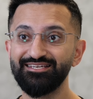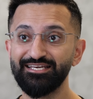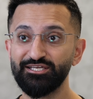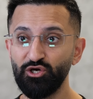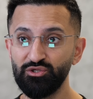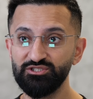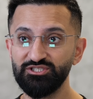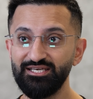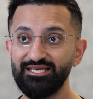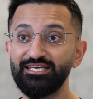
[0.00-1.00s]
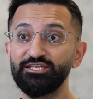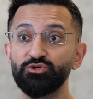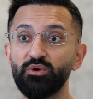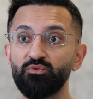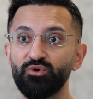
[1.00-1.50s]
technology
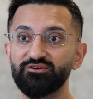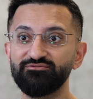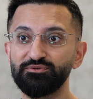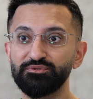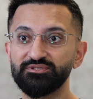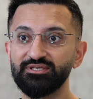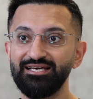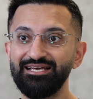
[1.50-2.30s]
into our workflows.